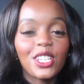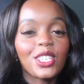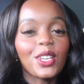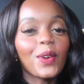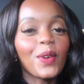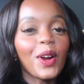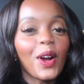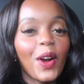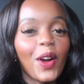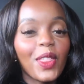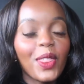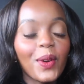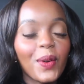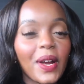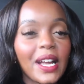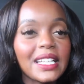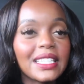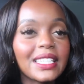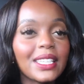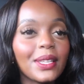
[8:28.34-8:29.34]
So we're on the
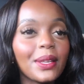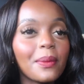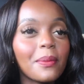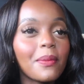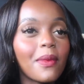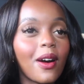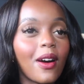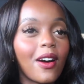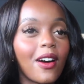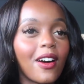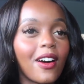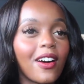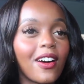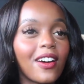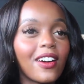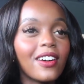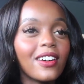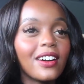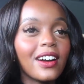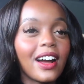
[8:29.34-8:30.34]
way to the
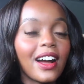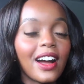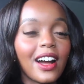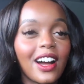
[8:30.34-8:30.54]
mall.